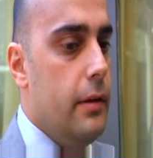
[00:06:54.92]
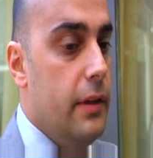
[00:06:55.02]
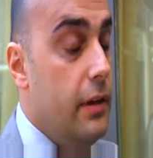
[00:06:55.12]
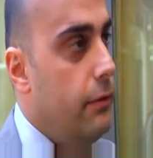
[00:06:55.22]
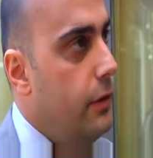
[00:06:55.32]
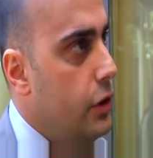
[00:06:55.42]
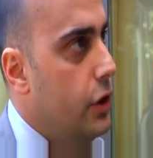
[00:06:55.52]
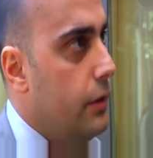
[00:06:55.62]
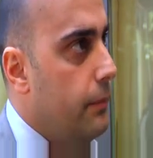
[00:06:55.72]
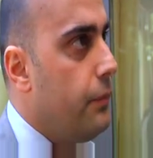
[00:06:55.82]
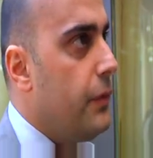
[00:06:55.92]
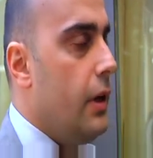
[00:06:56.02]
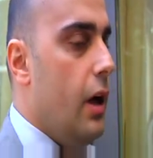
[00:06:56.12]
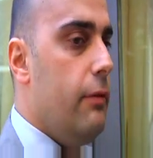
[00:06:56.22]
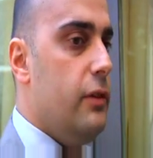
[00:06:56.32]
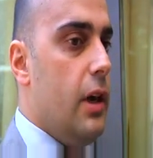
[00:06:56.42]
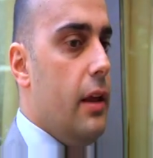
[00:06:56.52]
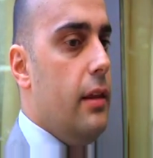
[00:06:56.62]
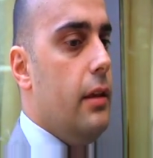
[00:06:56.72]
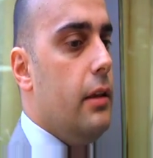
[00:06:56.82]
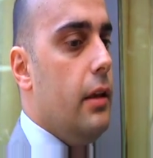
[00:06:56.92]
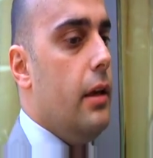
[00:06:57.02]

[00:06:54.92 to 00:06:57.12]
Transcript: near future, after I think